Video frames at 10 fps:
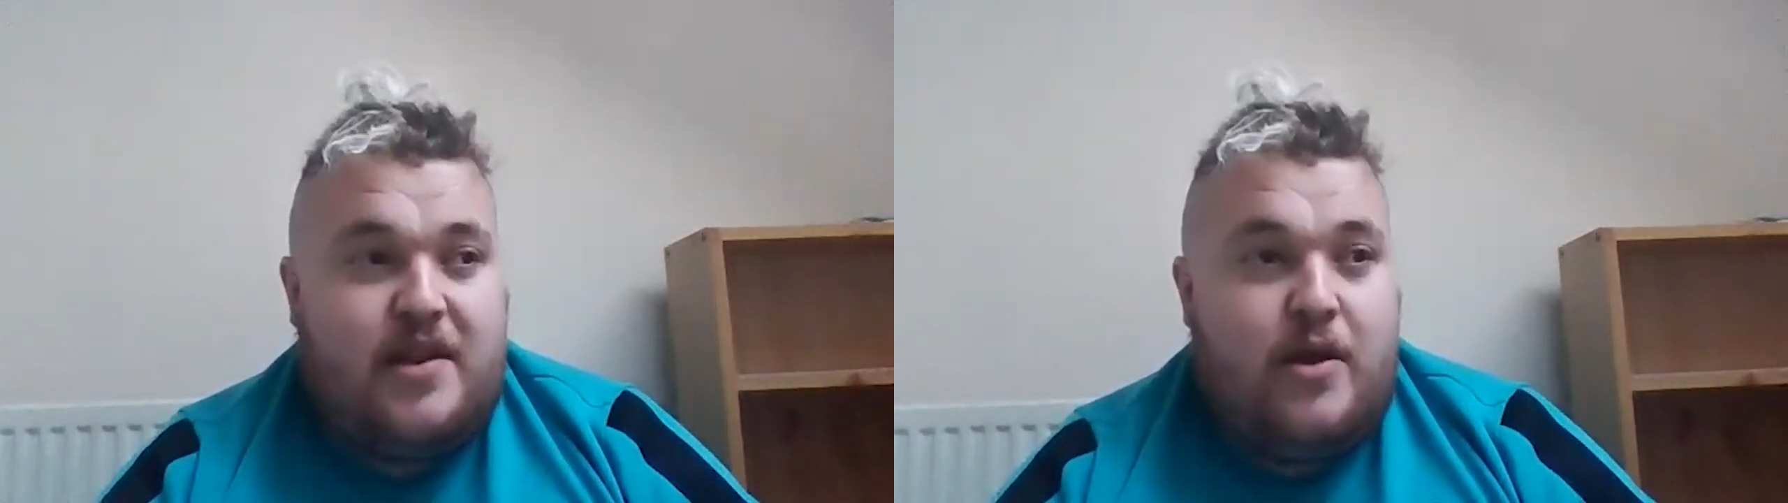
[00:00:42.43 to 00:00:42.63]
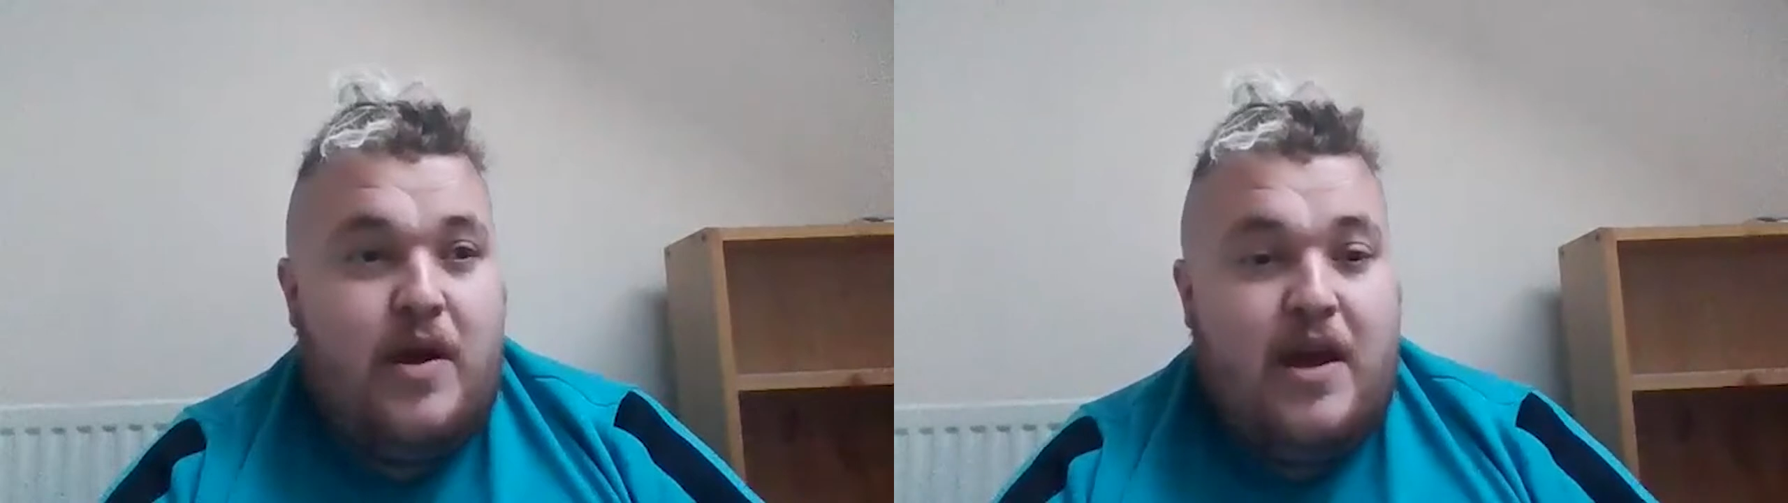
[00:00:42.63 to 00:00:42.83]

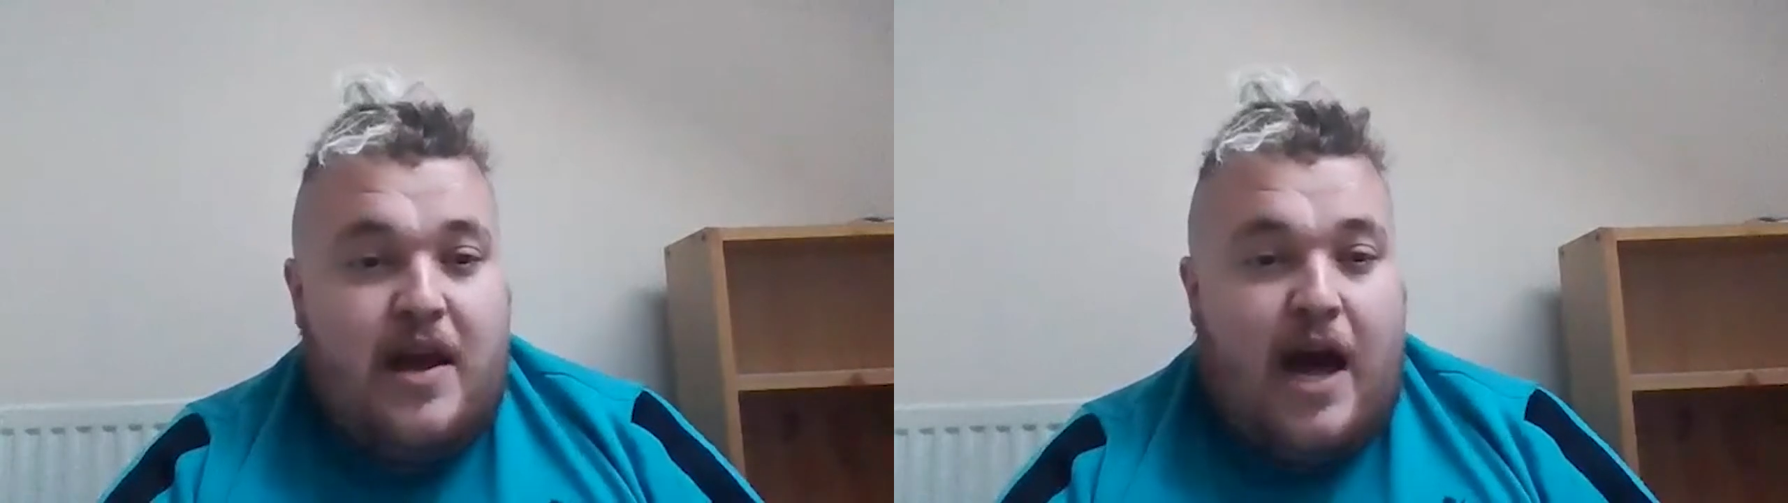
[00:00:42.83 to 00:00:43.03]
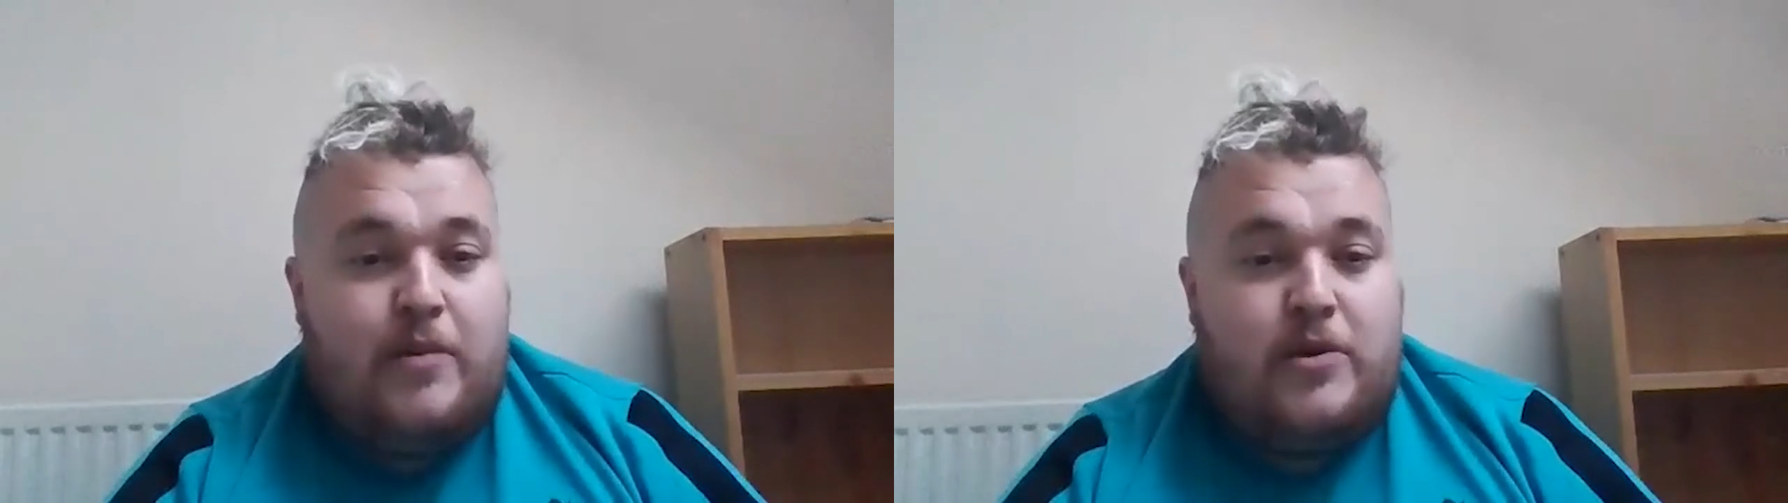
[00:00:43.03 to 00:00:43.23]
So
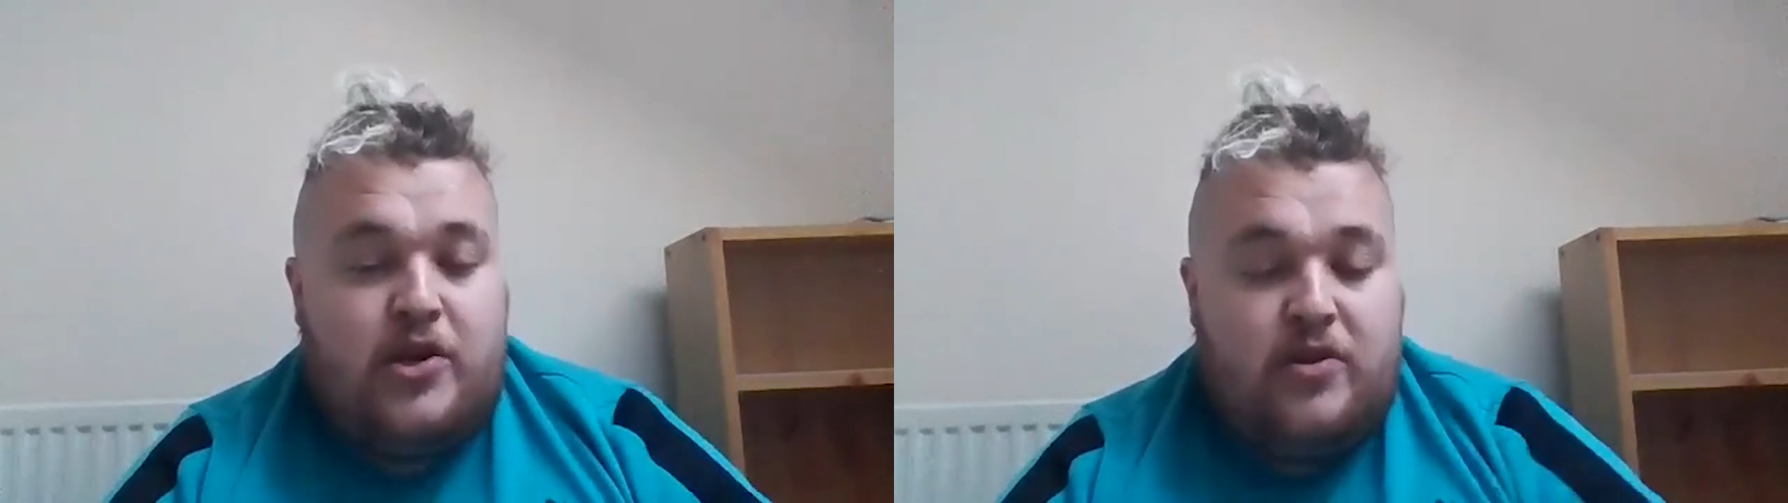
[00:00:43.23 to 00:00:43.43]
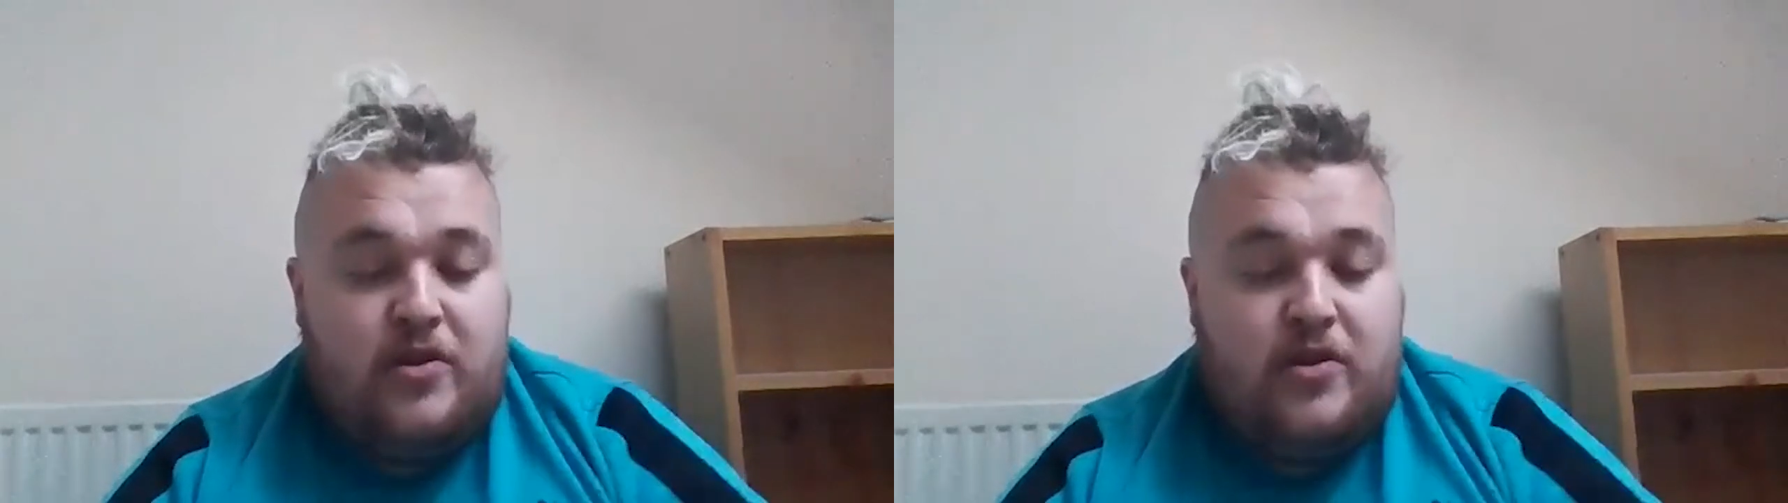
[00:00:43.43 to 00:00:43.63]
how much are
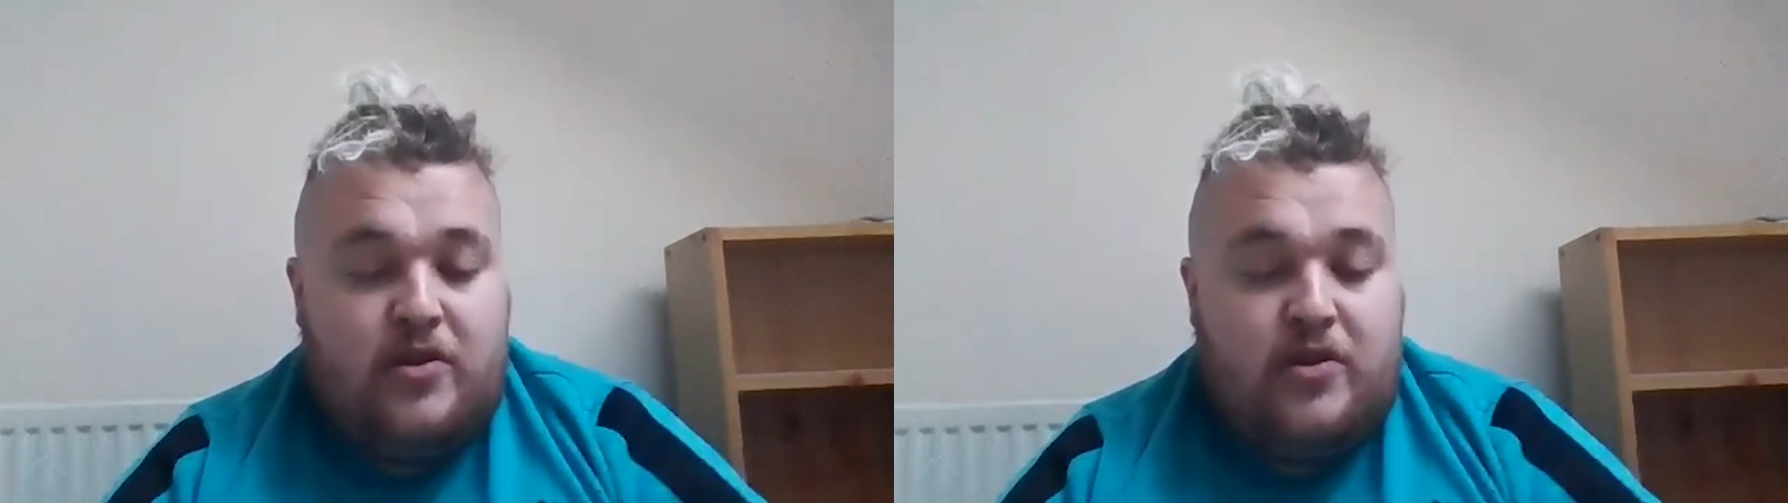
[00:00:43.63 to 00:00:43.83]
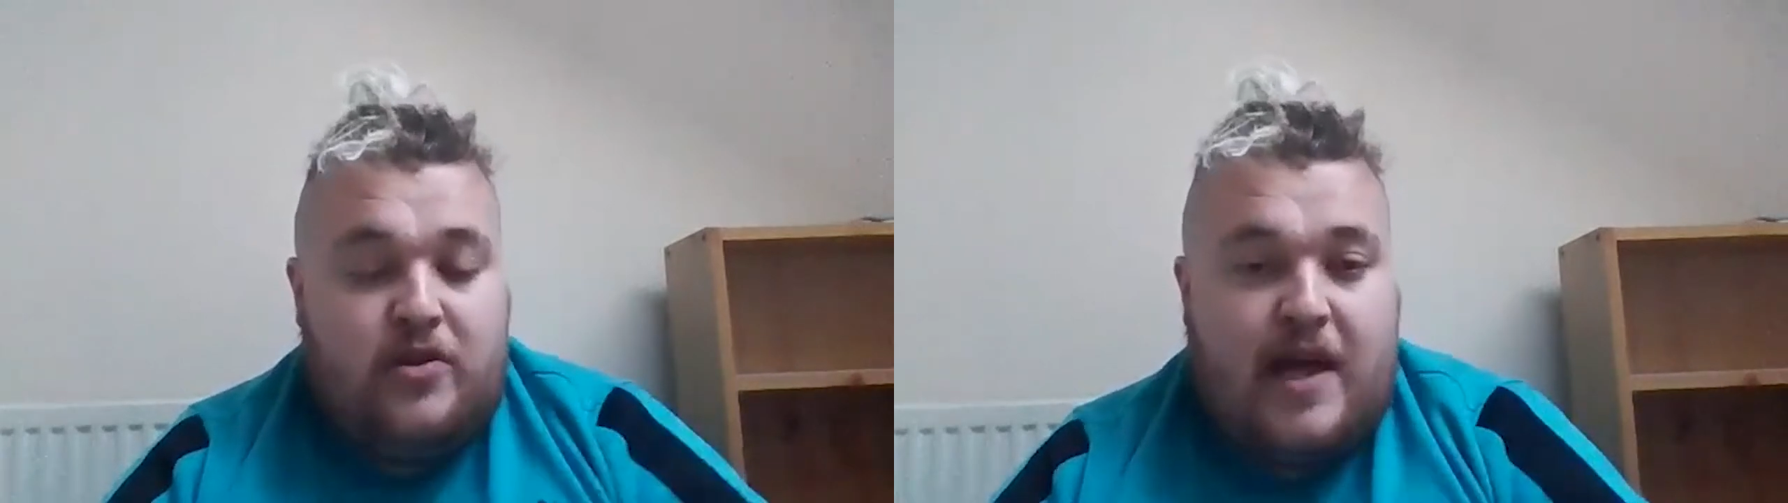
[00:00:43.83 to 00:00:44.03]
you looking
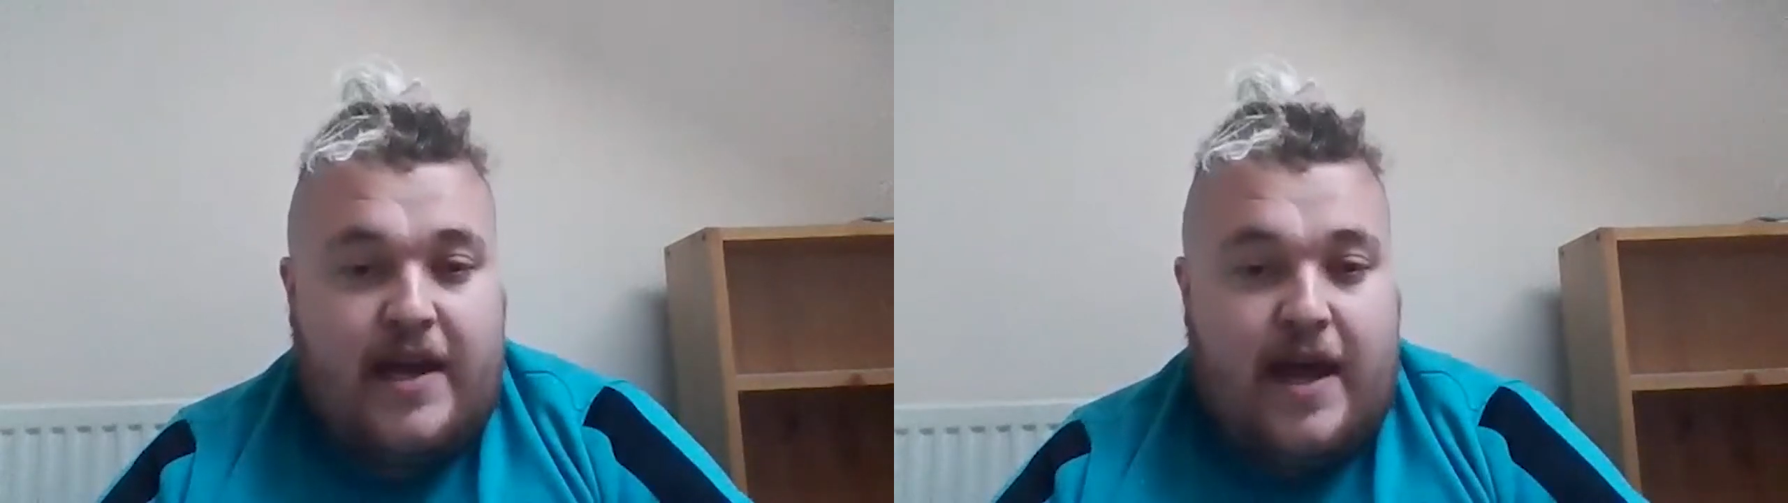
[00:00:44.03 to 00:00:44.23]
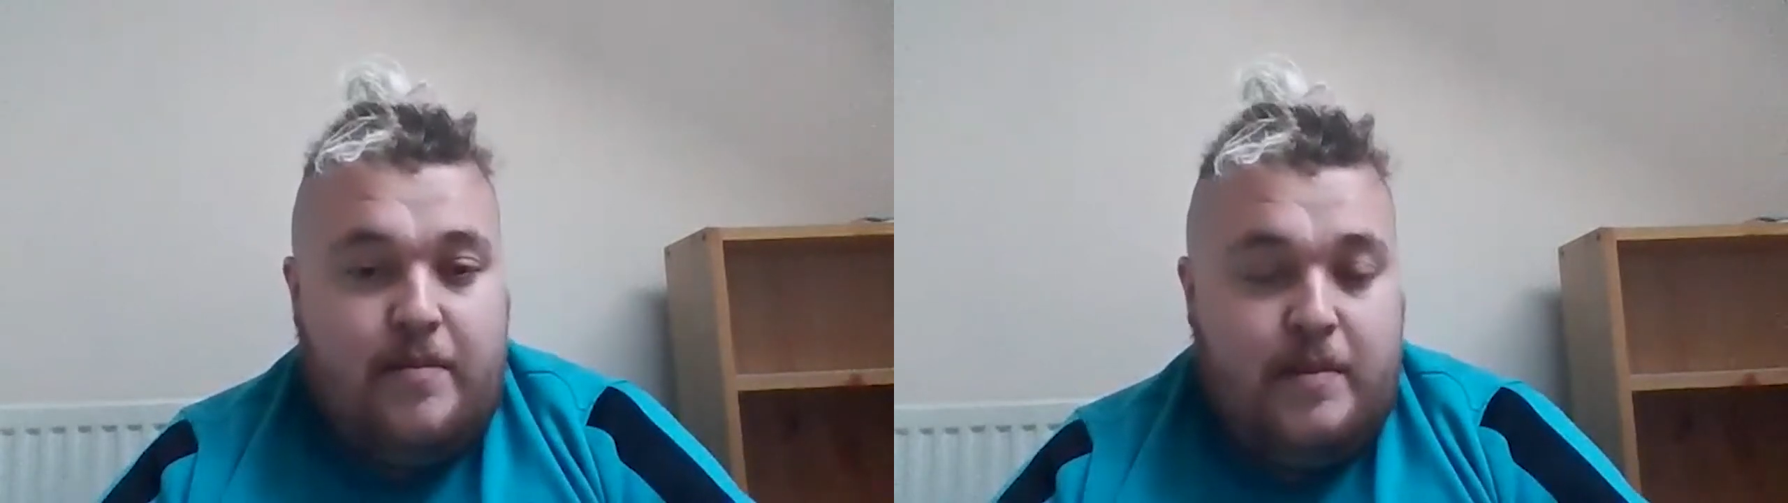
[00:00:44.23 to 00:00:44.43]
forward to that game?